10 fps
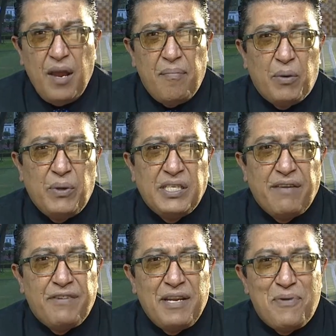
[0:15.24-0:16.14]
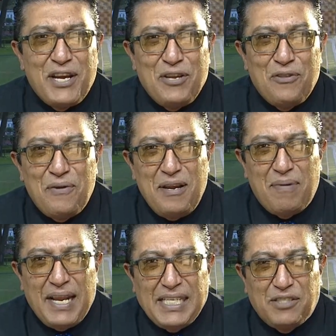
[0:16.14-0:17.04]
but we'll definitely bring you the
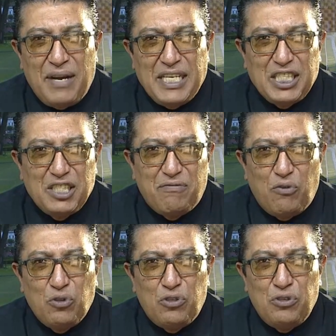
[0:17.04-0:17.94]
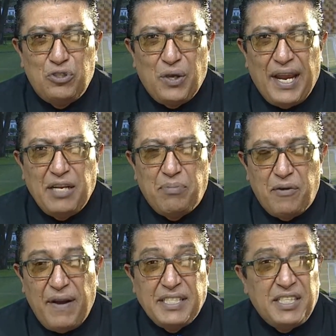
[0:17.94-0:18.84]
replays, races 4 through to 8. But
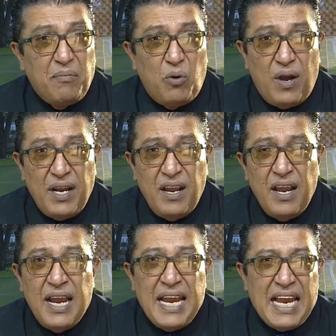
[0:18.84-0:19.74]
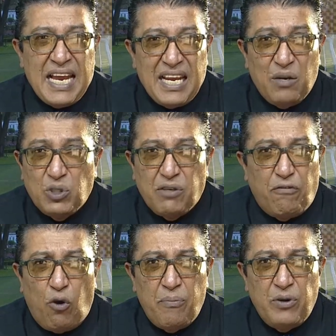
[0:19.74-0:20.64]
race number 1, it was a
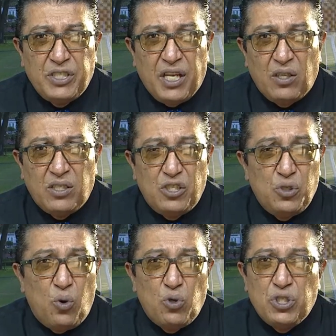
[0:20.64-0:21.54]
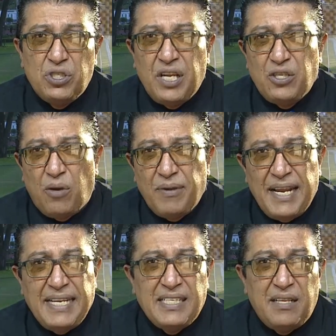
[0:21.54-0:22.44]
form result. The 2 horses that
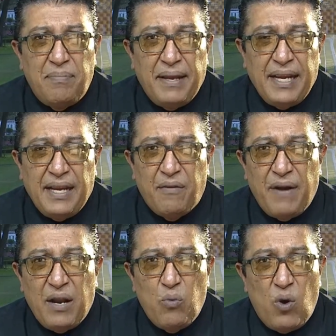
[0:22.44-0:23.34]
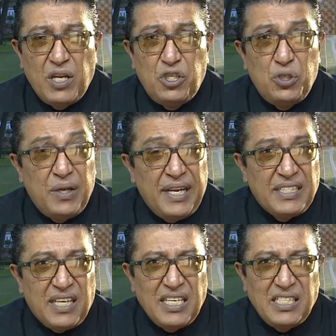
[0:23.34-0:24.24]
dominated the betting ran 1-2, an
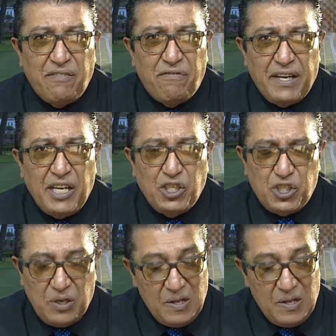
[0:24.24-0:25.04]
exciting finish.